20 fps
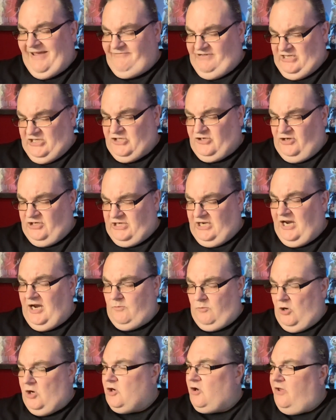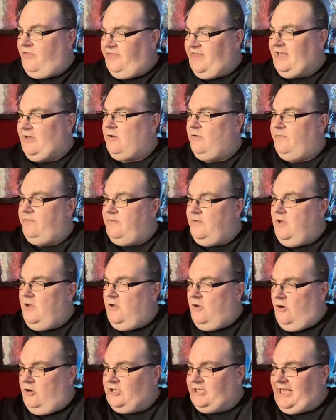inside artwork, I think, on
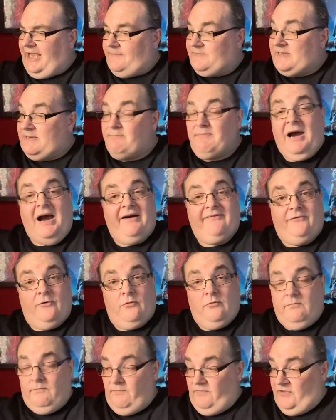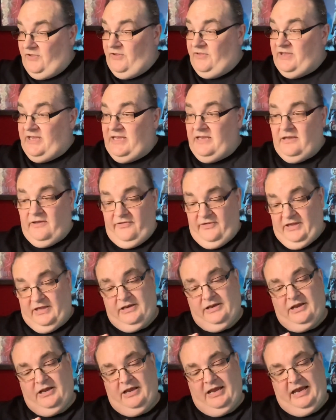Captain Marvel than
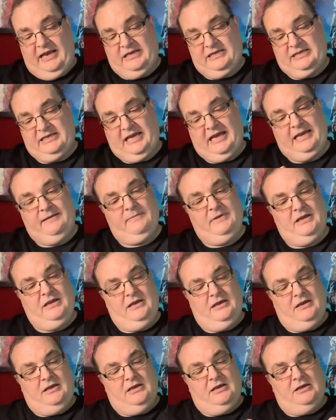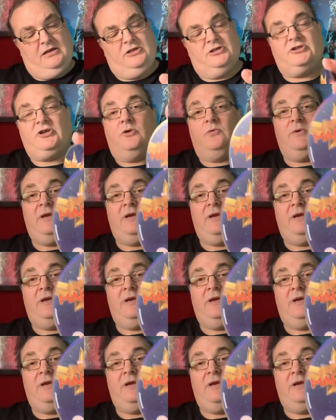the Endgame. So we